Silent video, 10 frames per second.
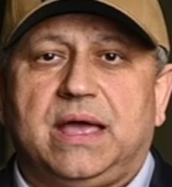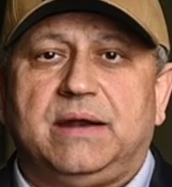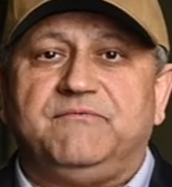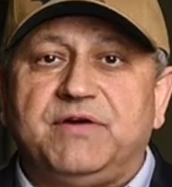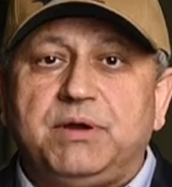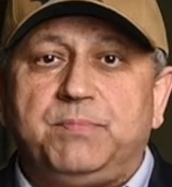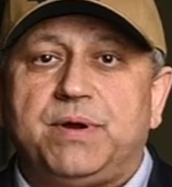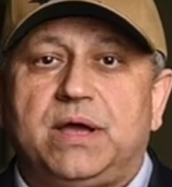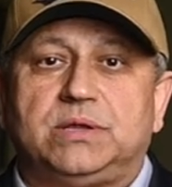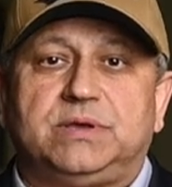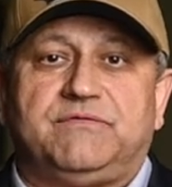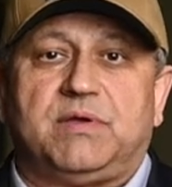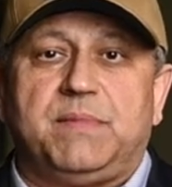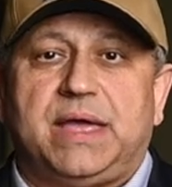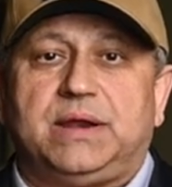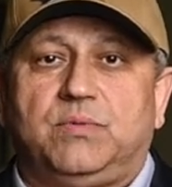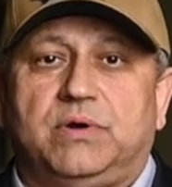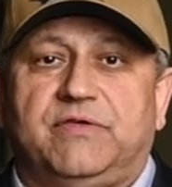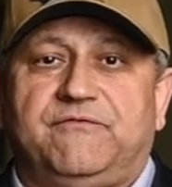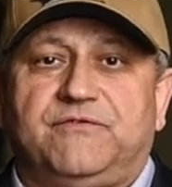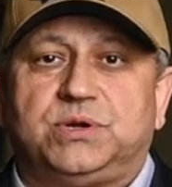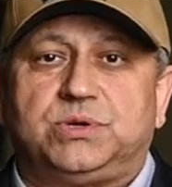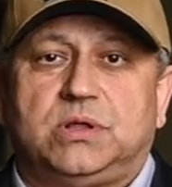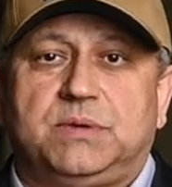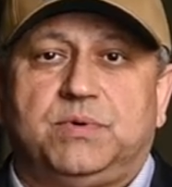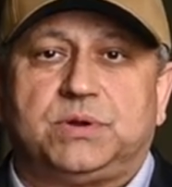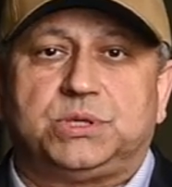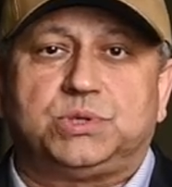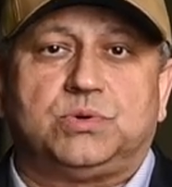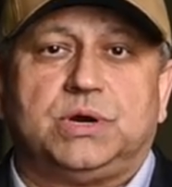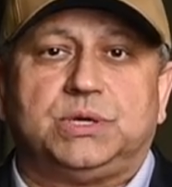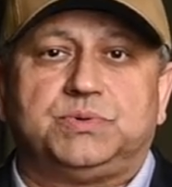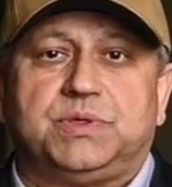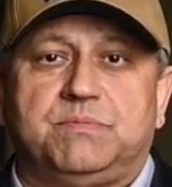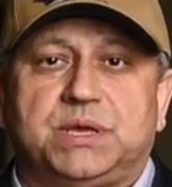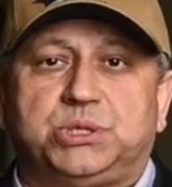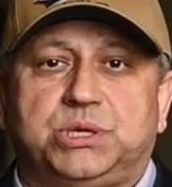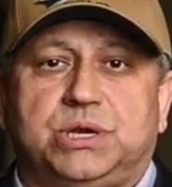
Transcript: And I'm very proud to have commanded one of the first Arleigh Burke destroyers with a mixed